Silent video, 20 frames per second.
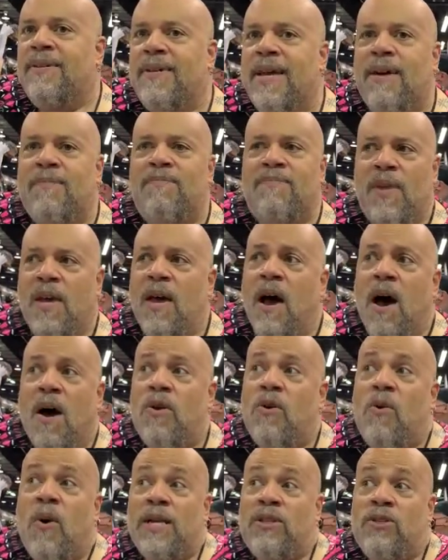Yeah. Oh
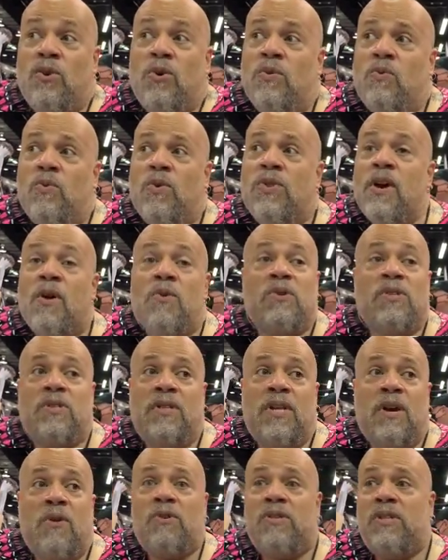no, there
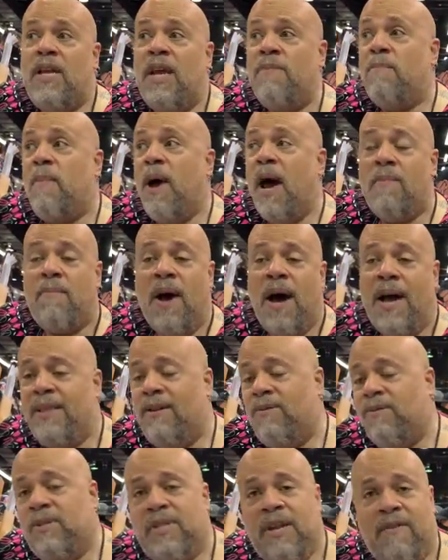was in my mind
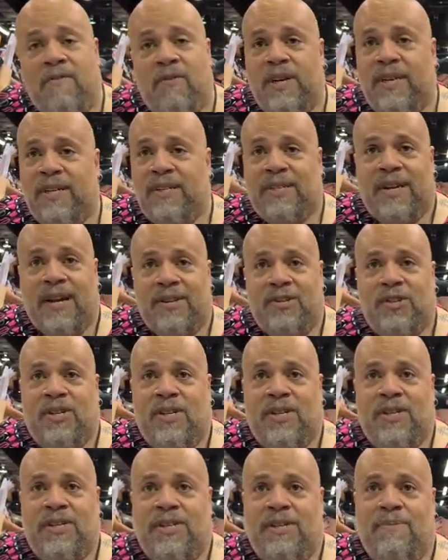there was never a
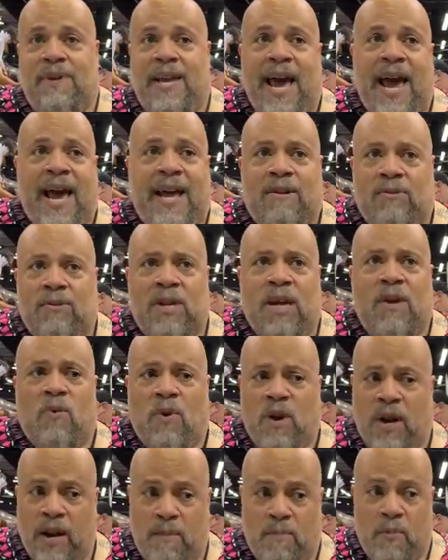discussion to be had. It was like
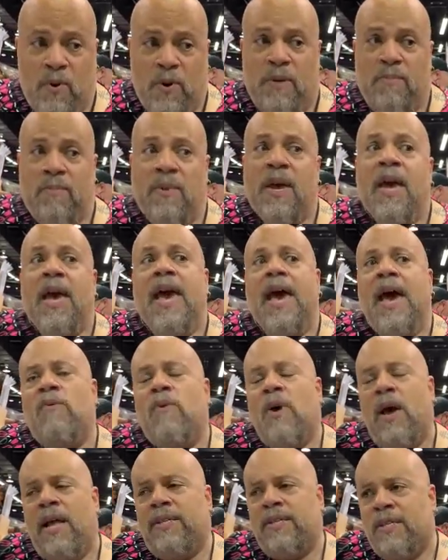we're going to put them,
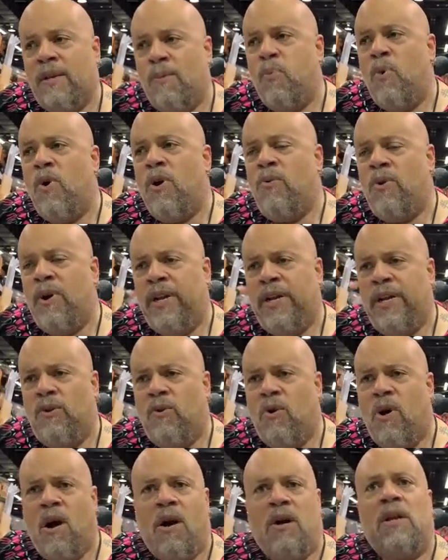and at some point we're going to
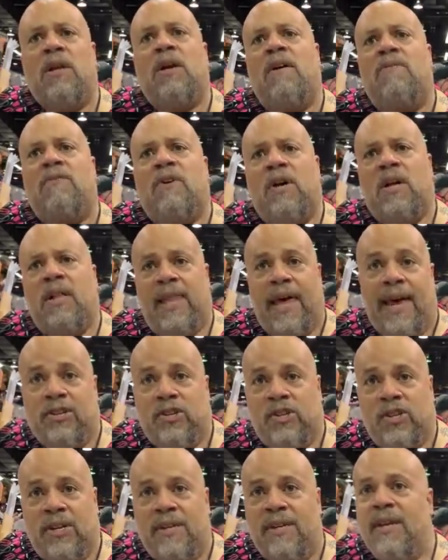do a hardcover
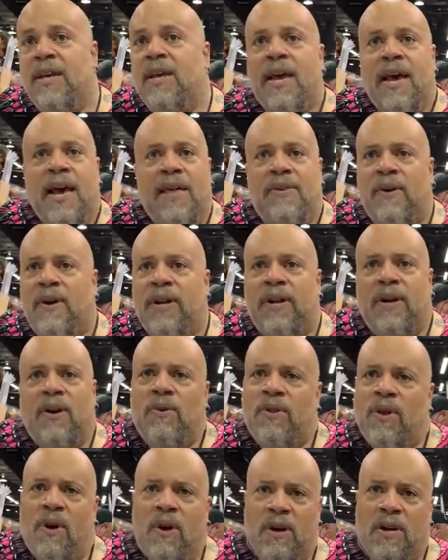collection, and they're going to go
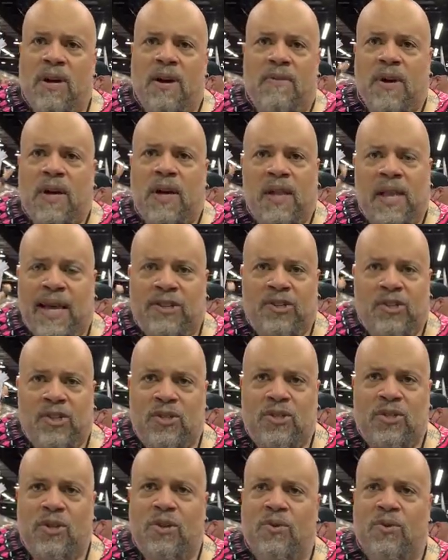in the hardcover collection too.